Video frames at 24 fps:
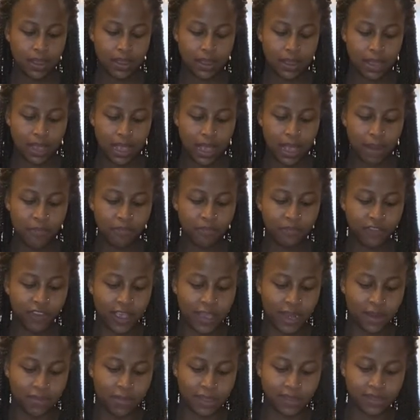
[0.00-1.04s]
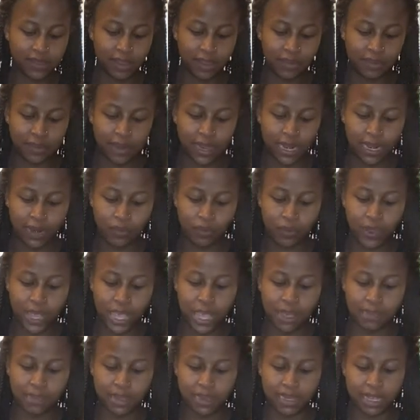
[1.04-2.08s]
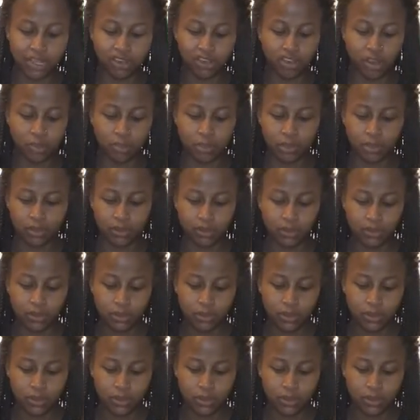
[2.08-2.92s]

I'm finding myself in a wee bit of trouble,